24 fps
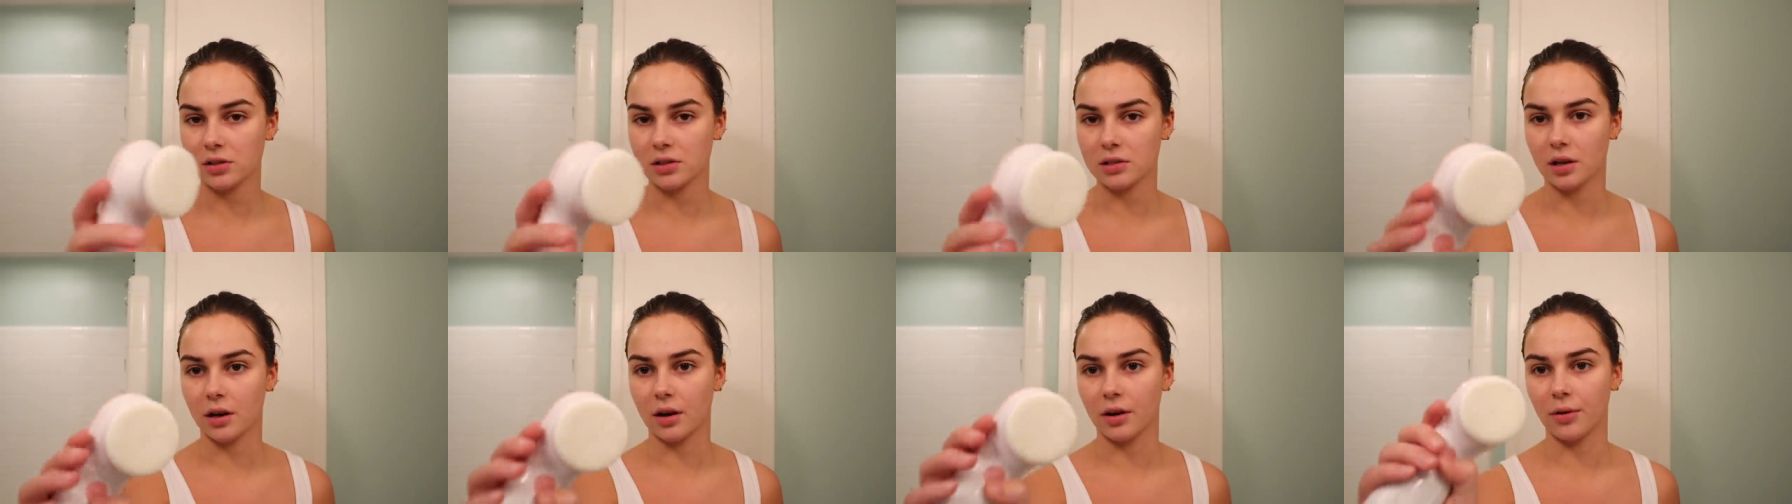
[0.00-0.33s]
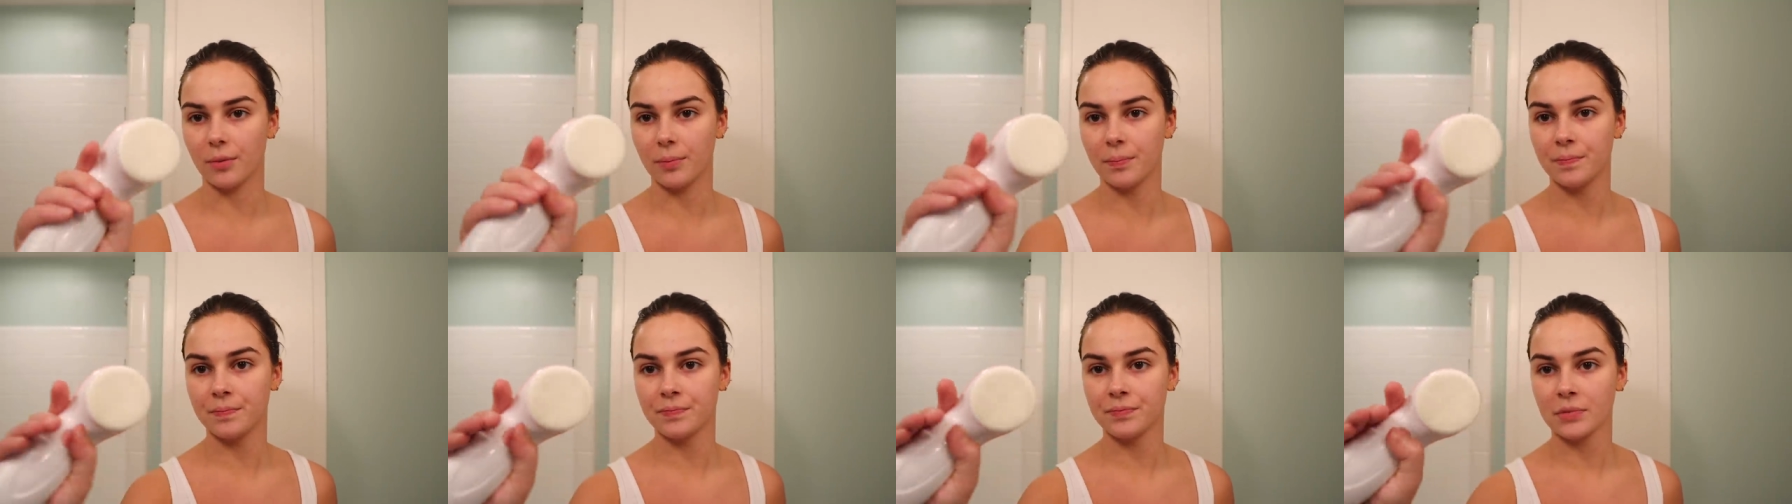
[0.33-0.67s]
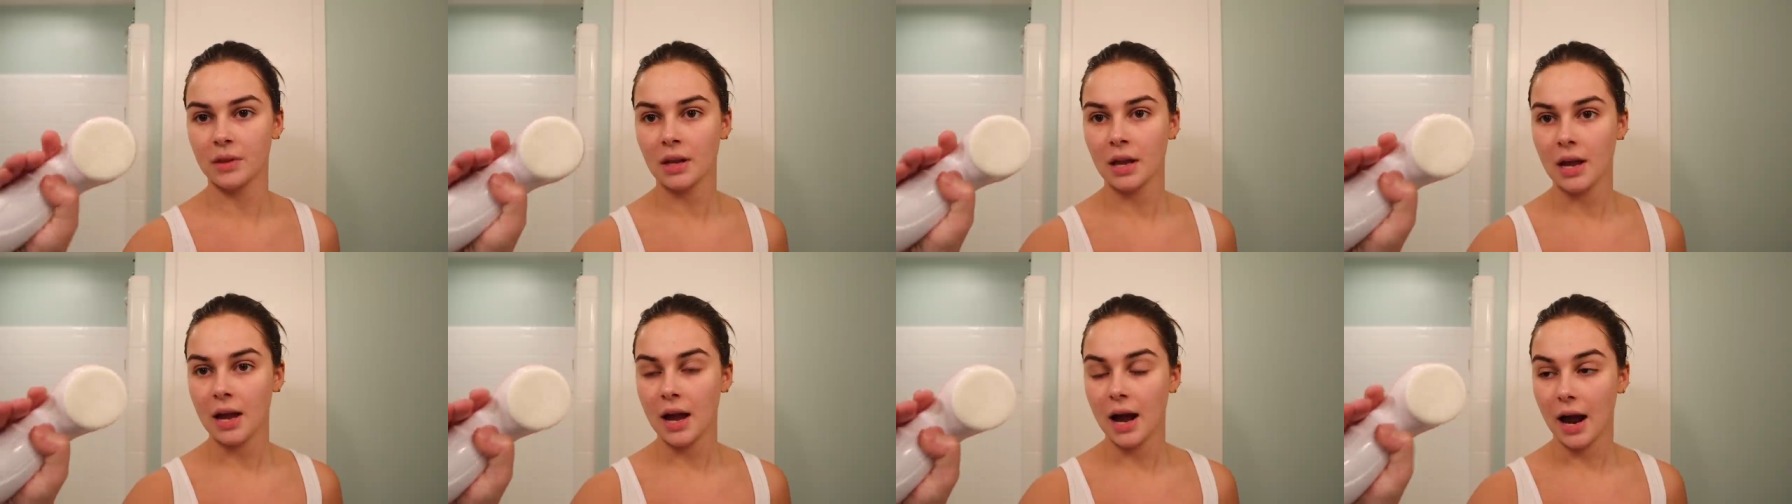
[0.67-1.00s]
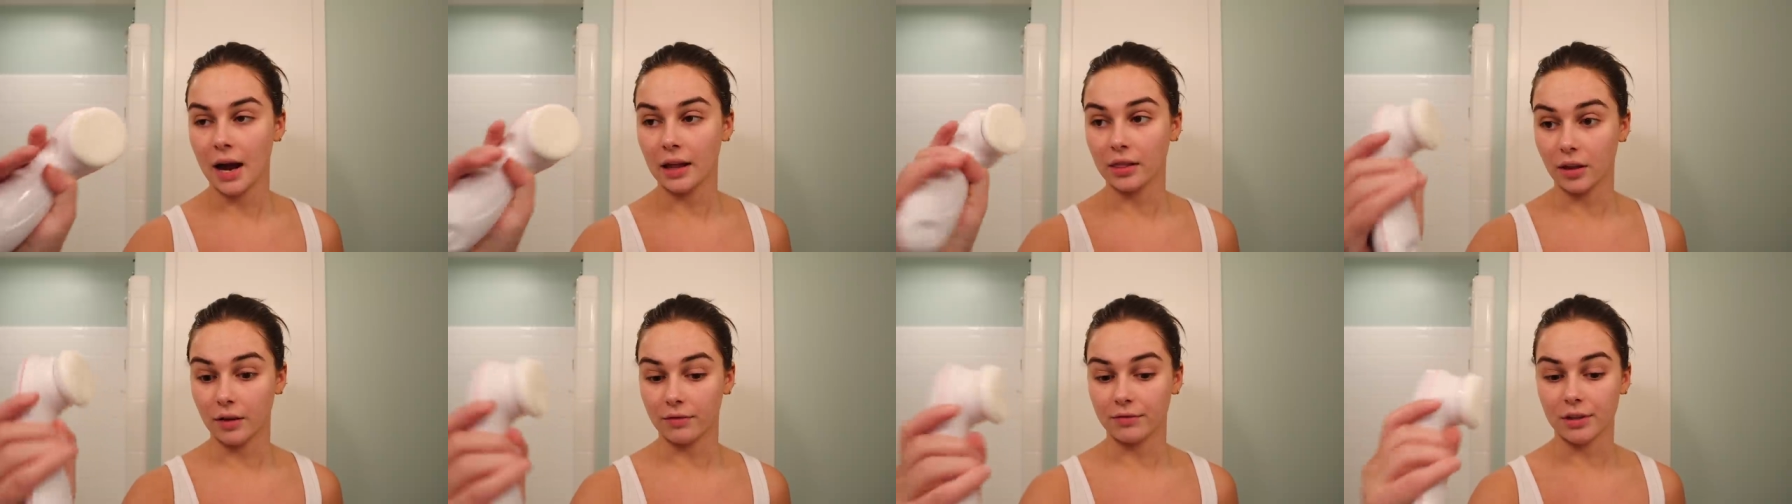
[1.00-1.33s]
So
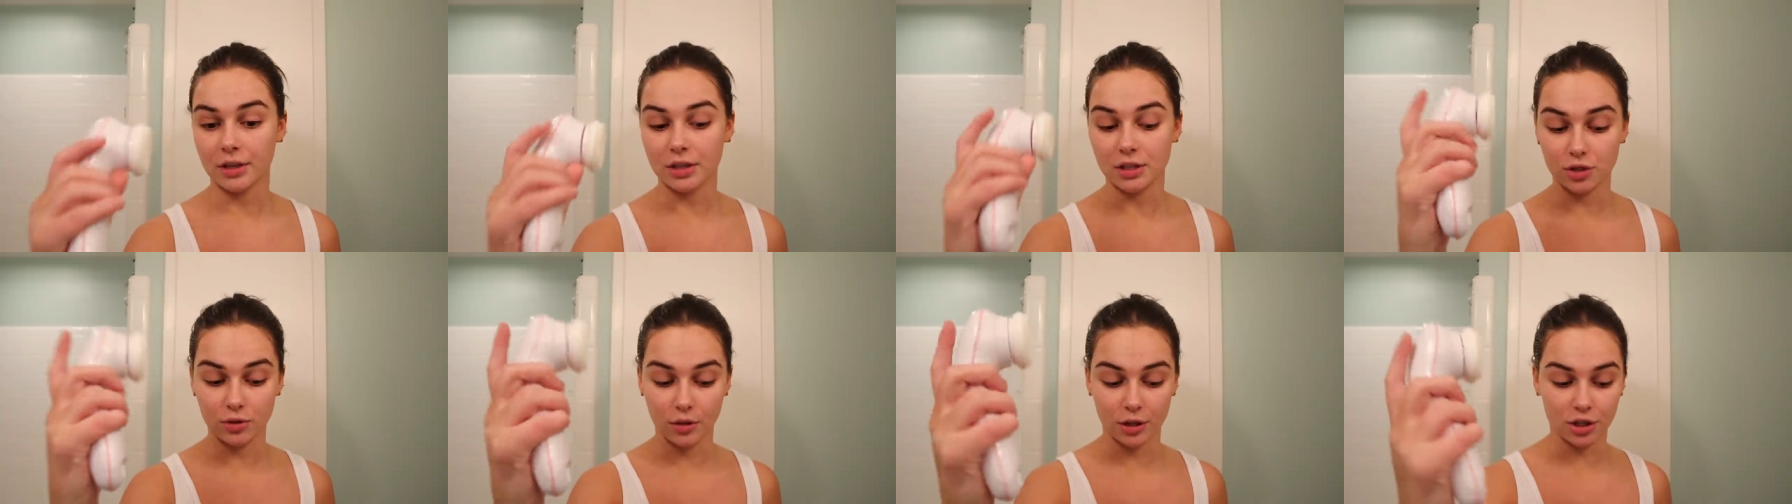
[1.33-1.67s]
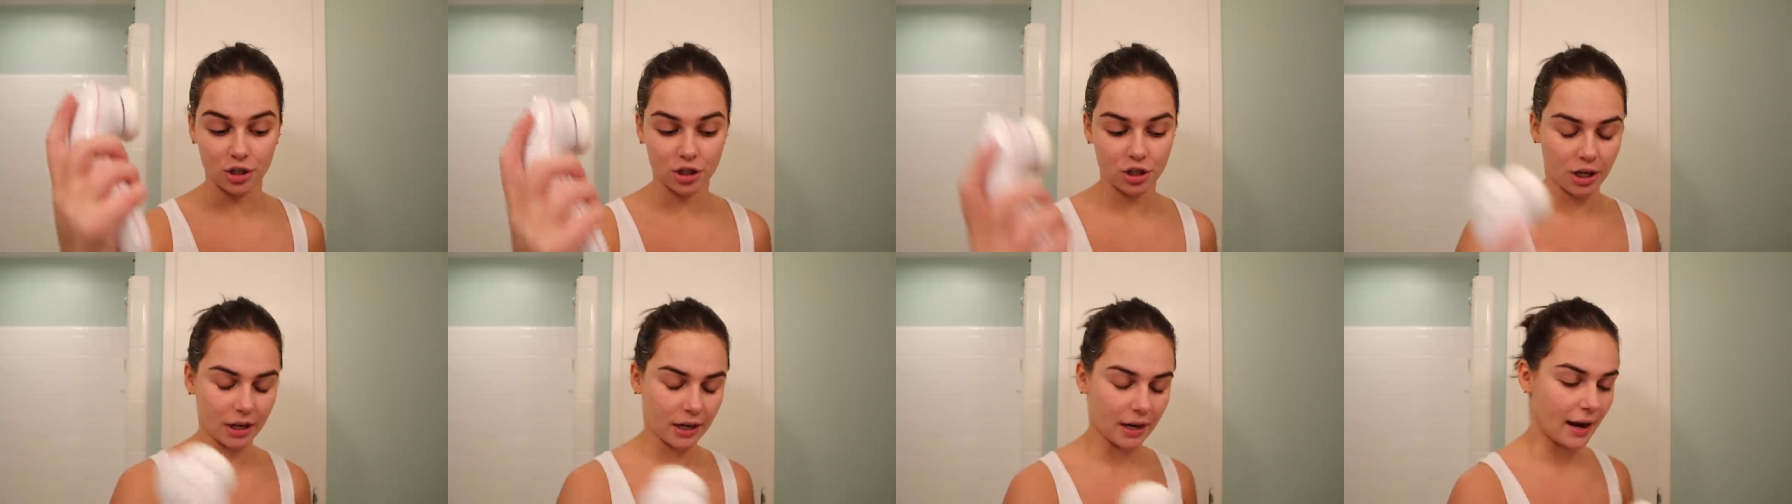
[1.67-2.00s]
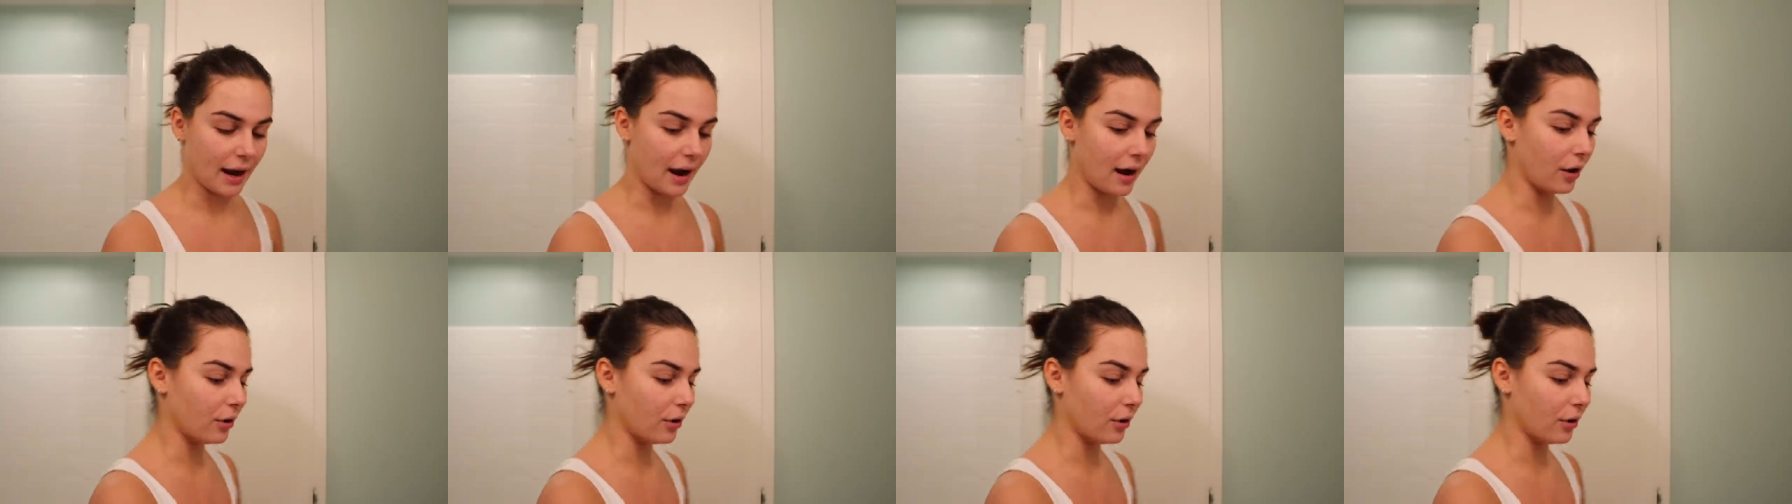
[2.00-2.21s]
I love this. You guys should check it